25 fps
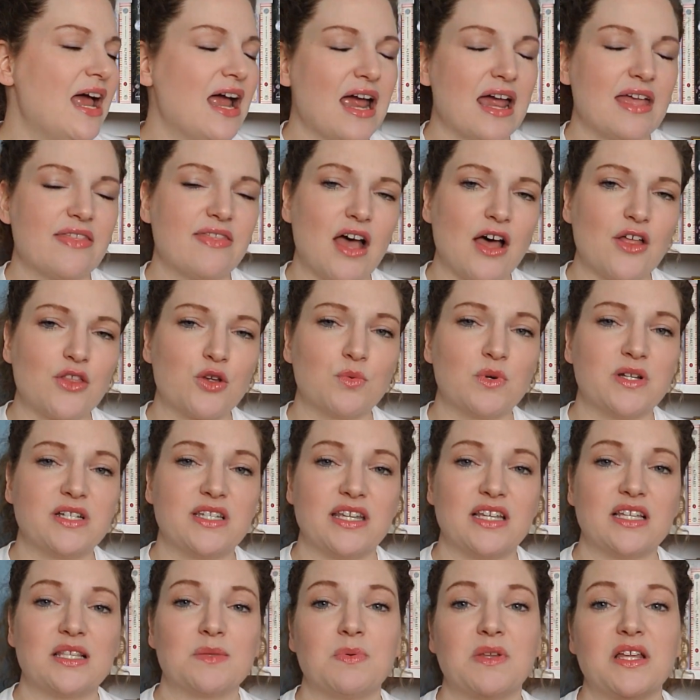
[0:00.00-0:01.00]
and the other one
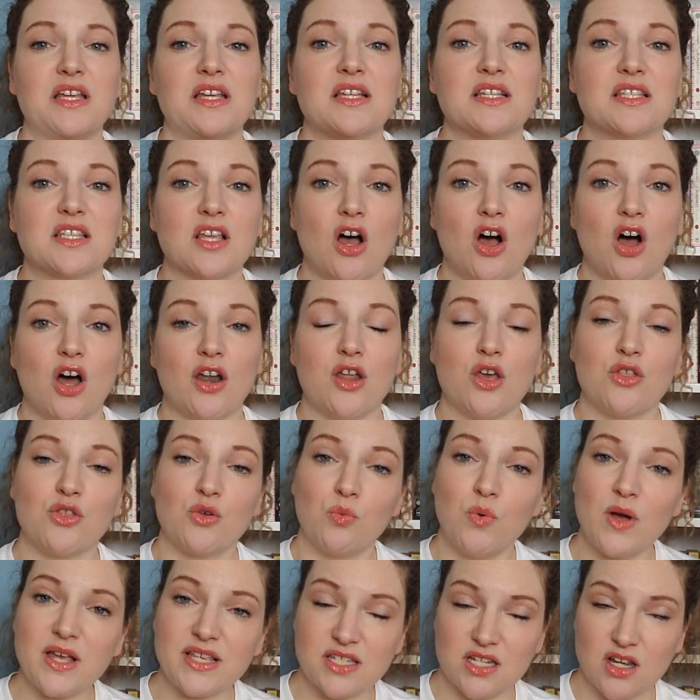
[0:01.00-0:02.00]
takes place on the
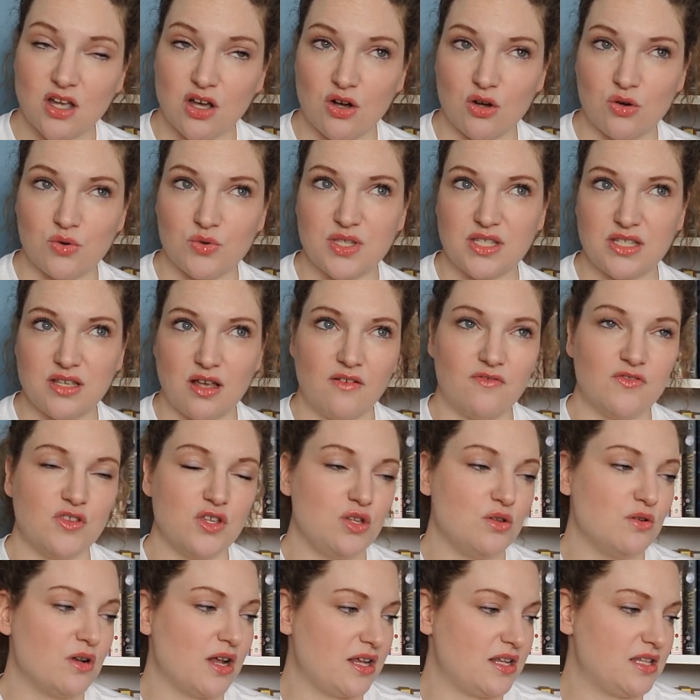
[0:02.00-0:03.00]
west coast of the
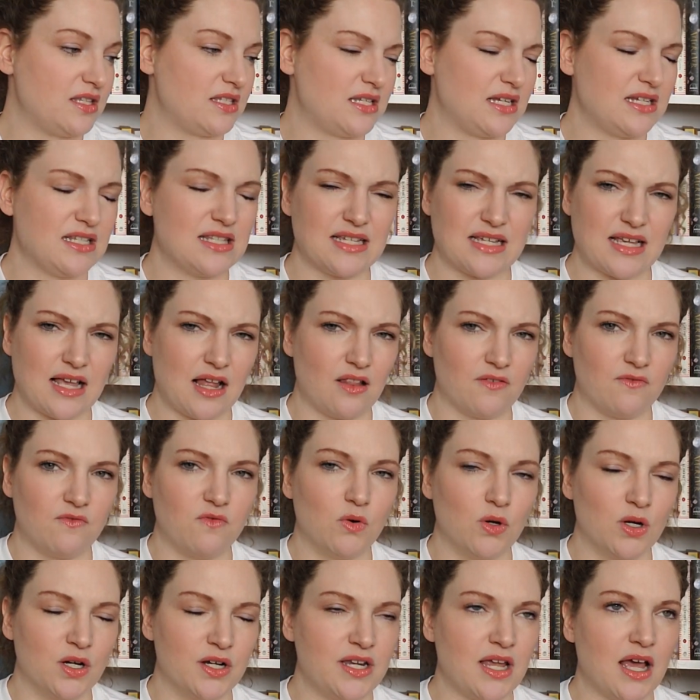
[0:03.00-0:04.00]
United States in
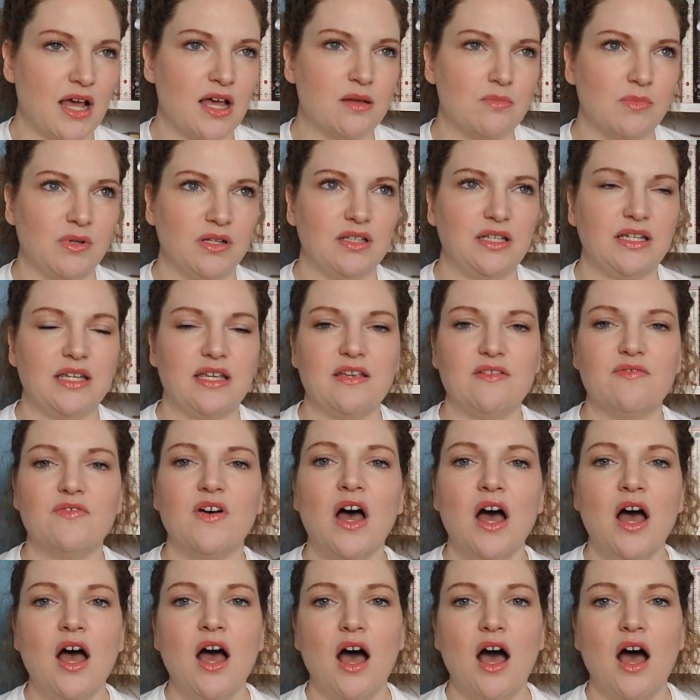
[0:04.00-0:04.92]
California, I believe,